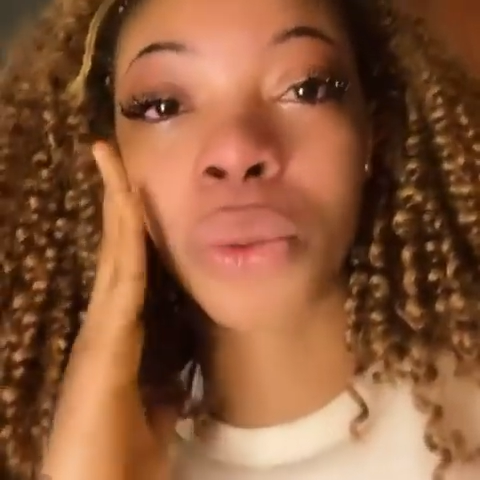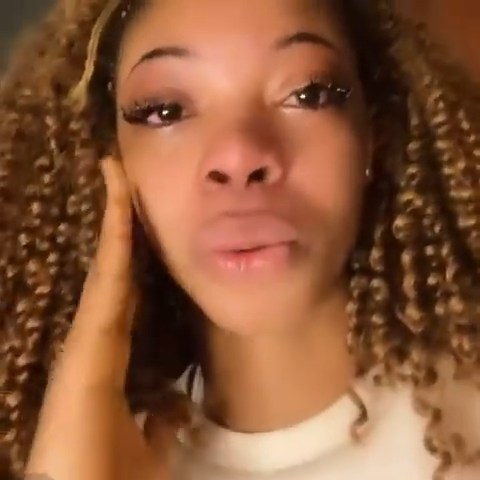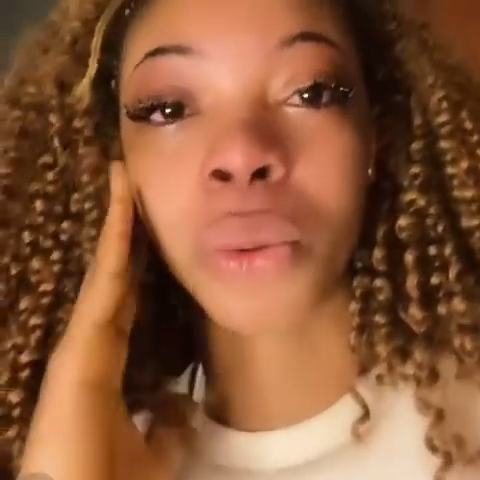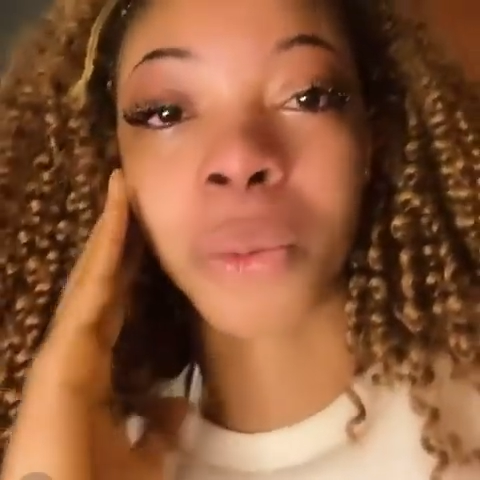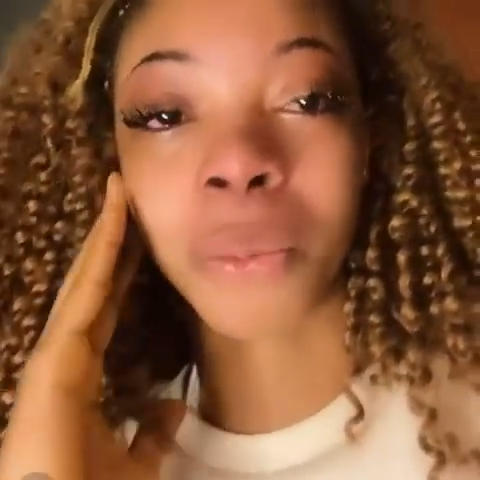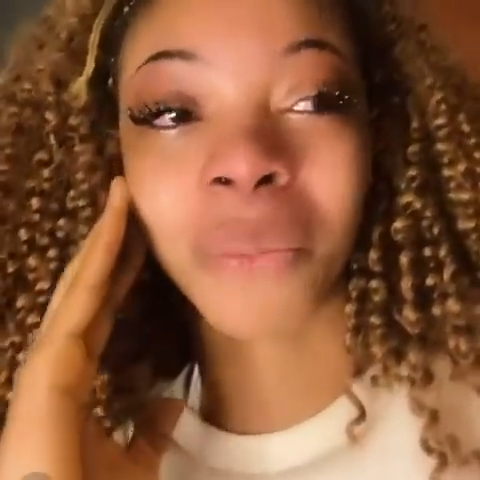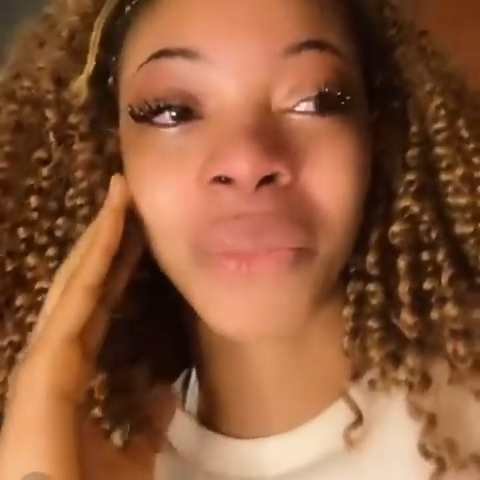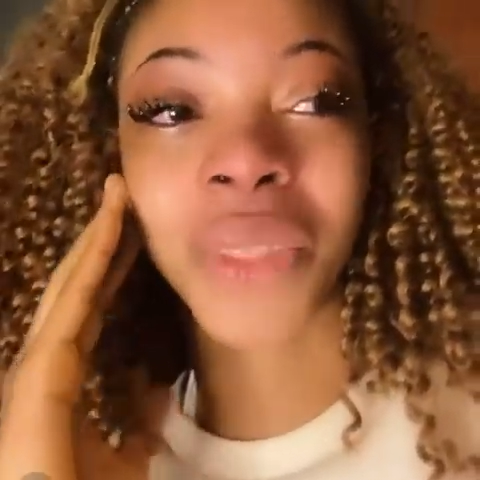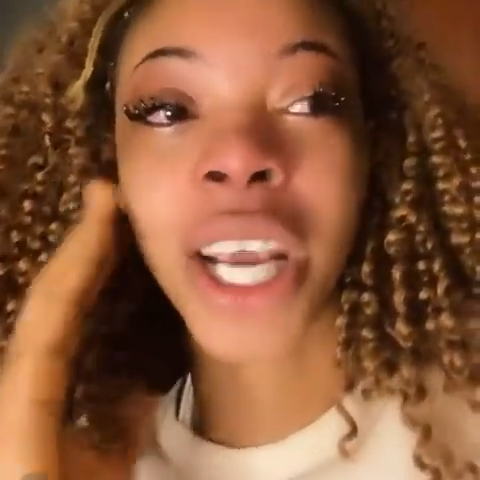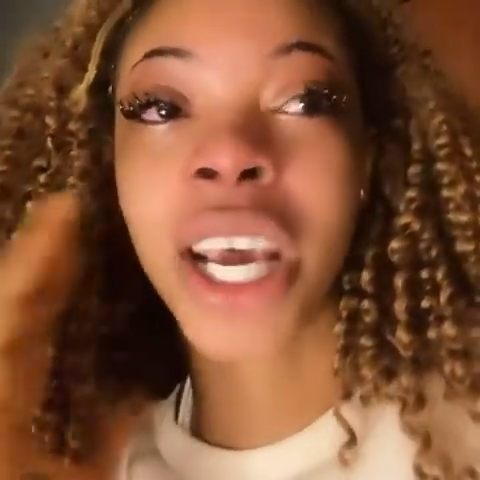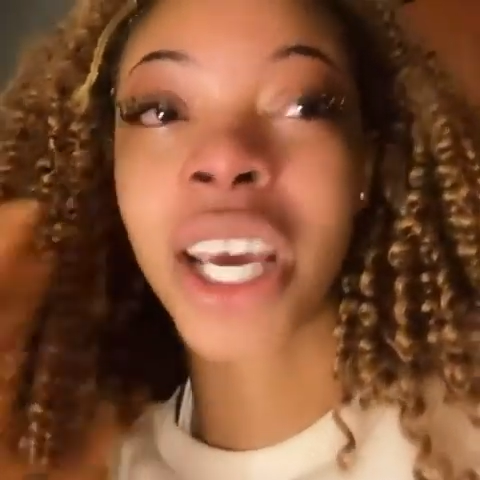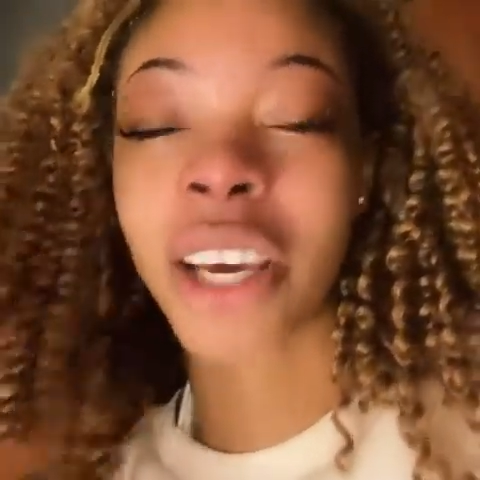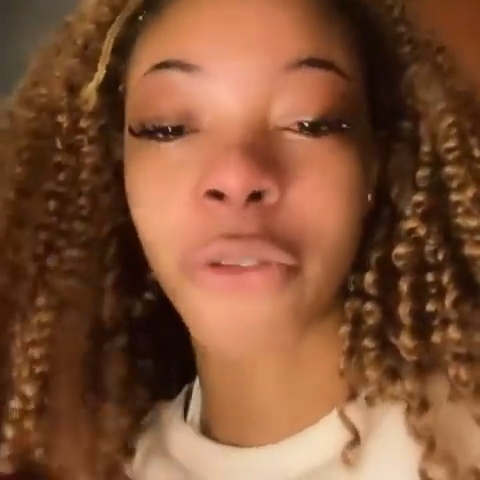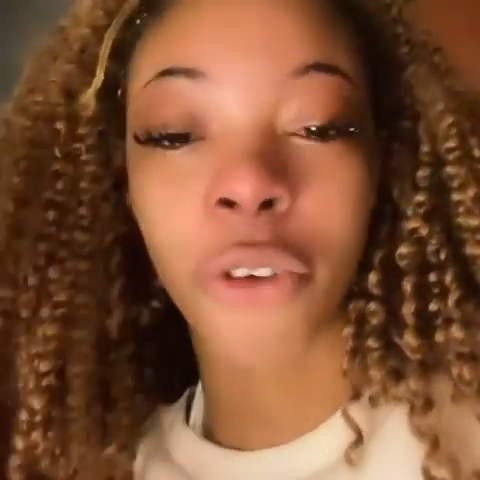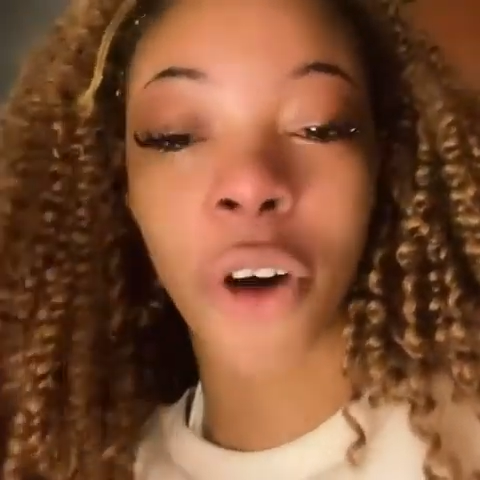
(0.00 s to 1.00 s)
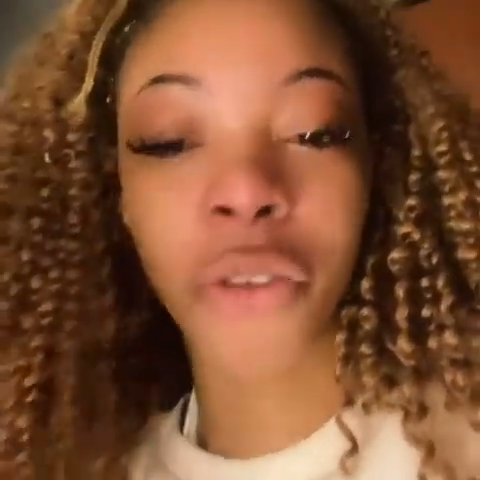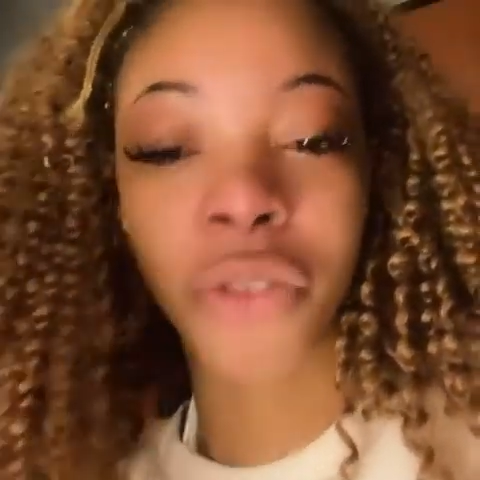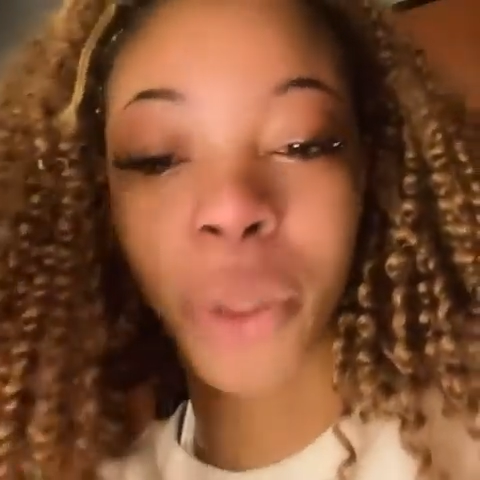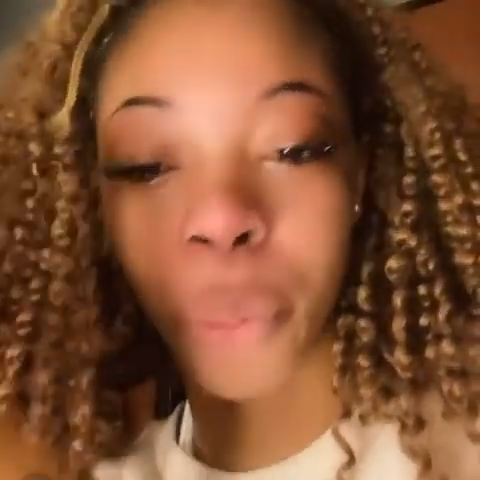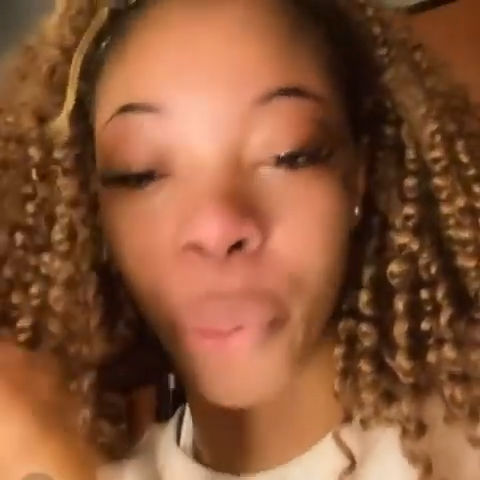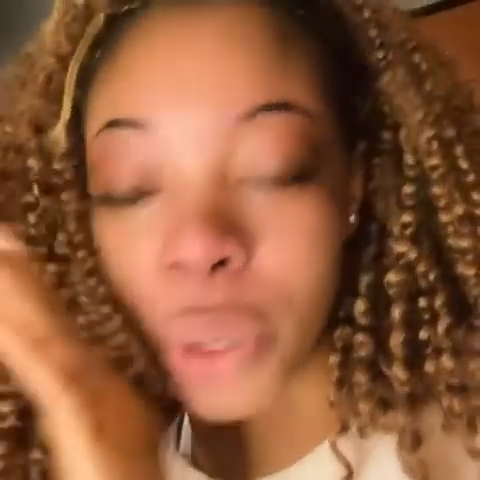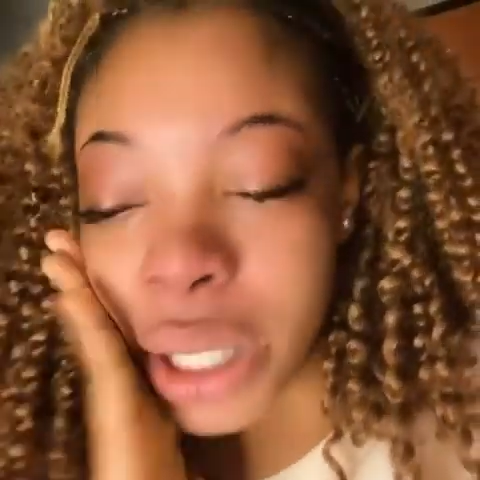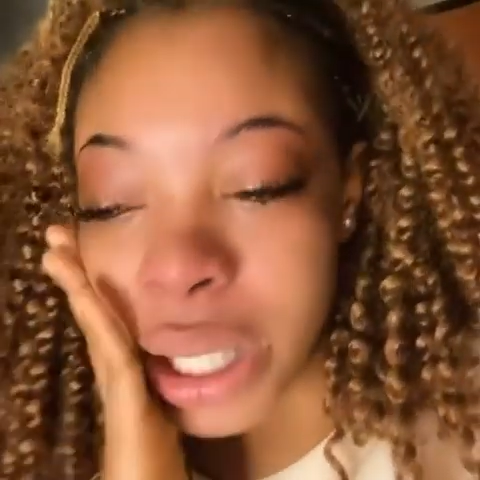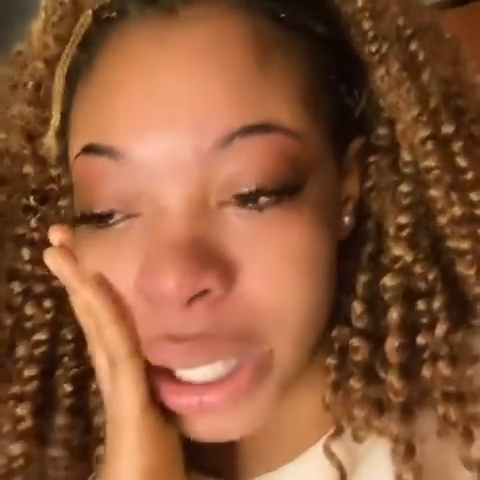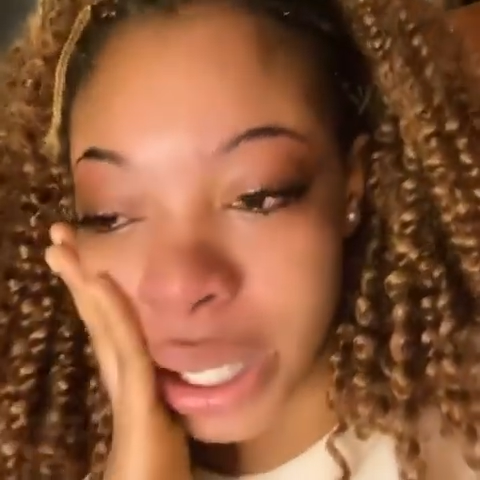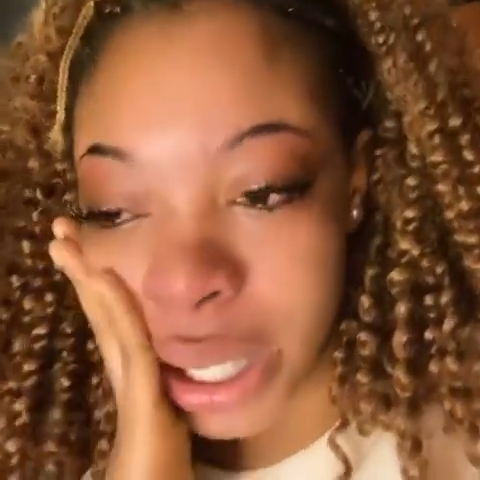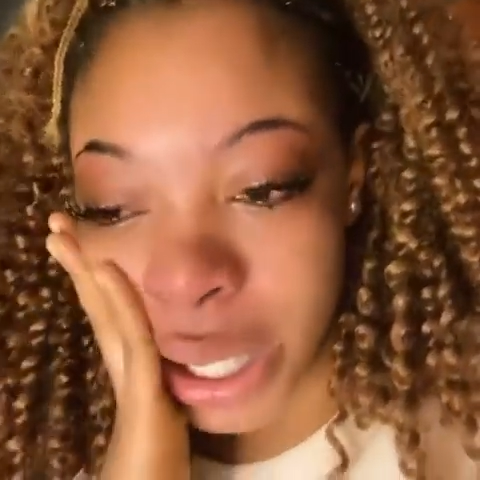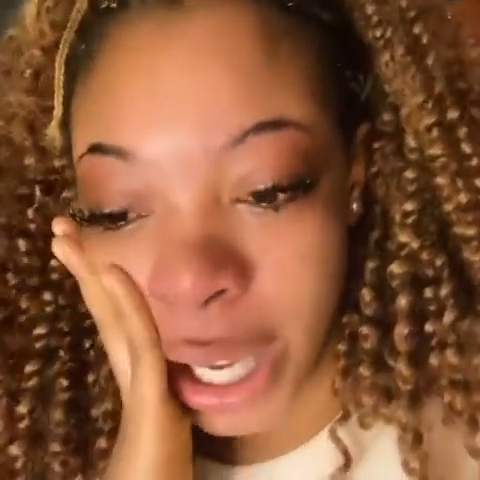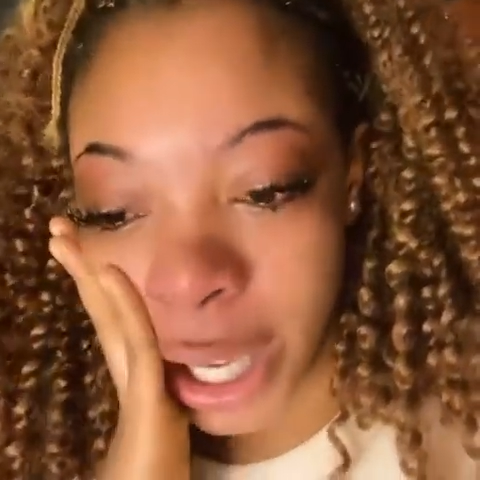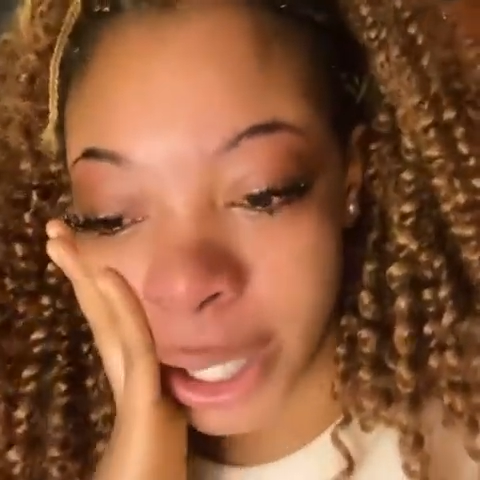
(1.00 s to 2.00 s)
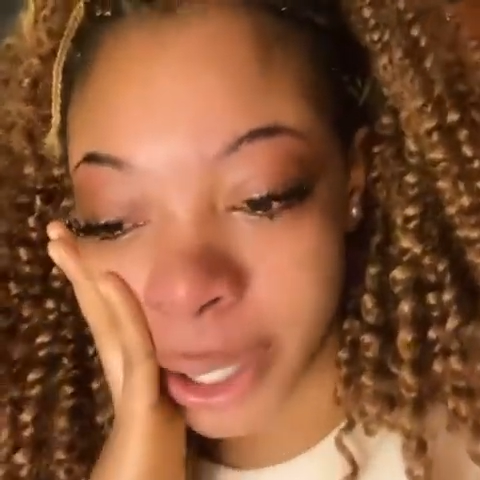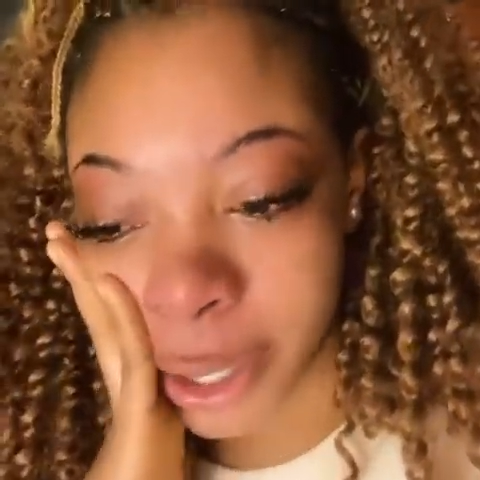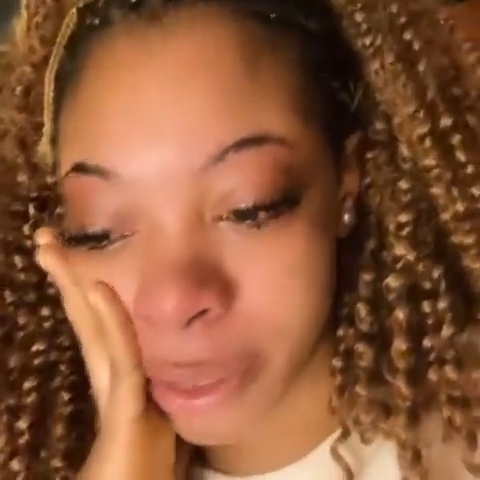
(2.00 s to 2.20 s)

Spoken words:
to involve the police.